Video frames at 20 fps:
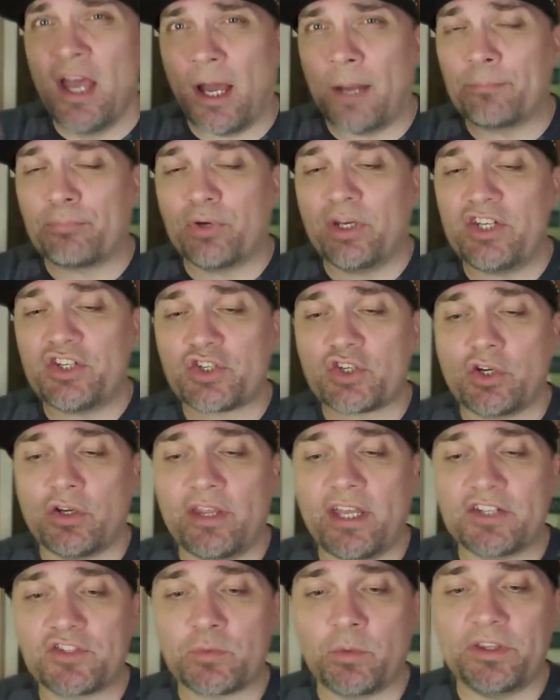I'm pretty sure
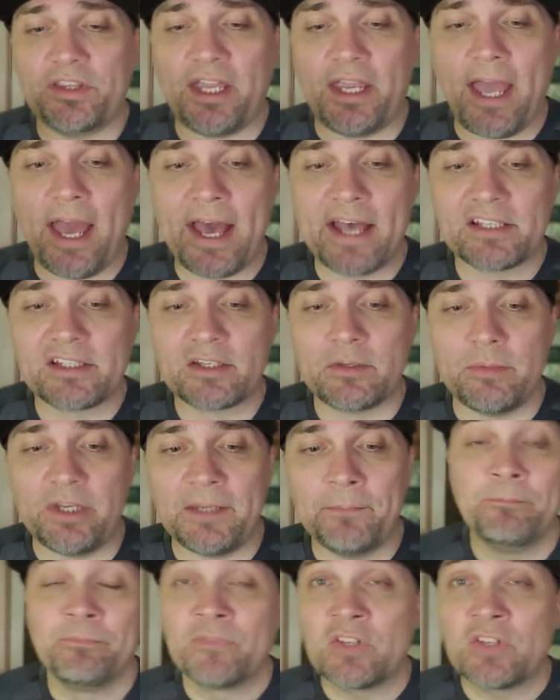that's what they asked me.